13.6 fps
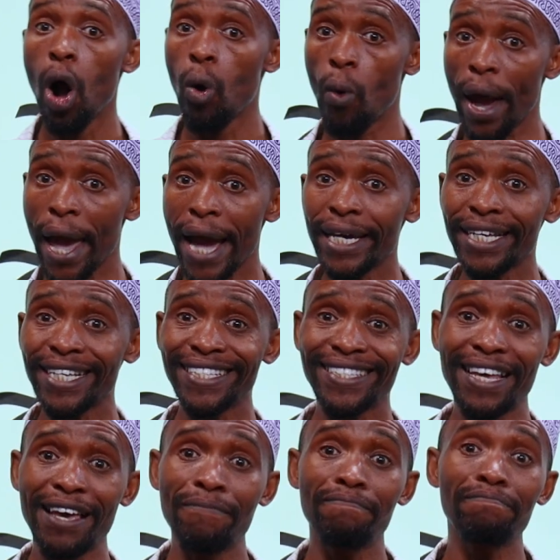Where is
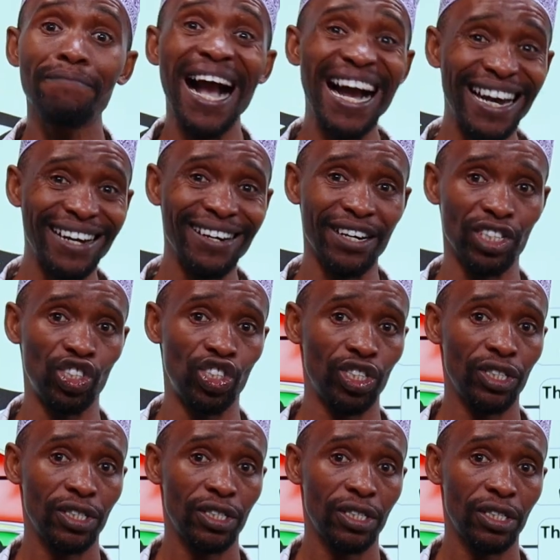the
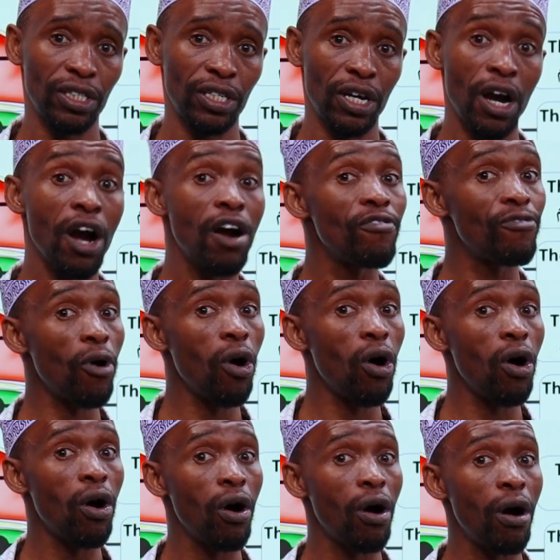Makhaarij
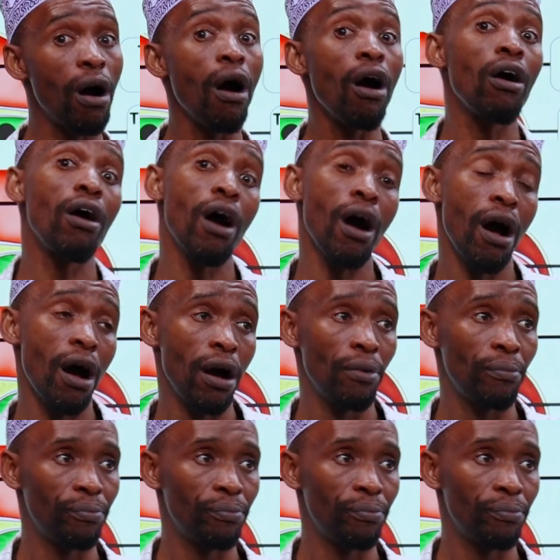for Kha?